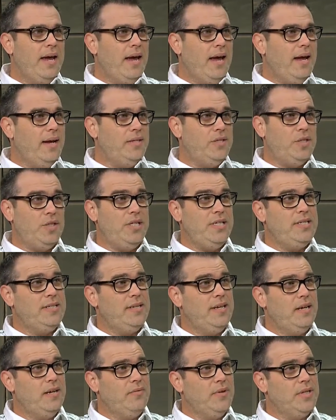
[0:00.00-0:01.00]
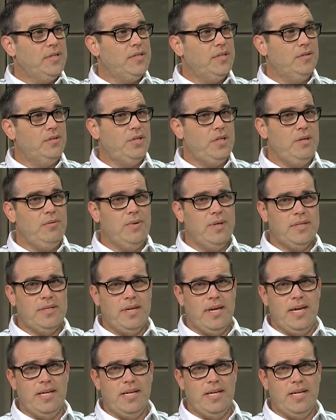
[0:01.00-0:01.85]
And she's sick of it. So she went to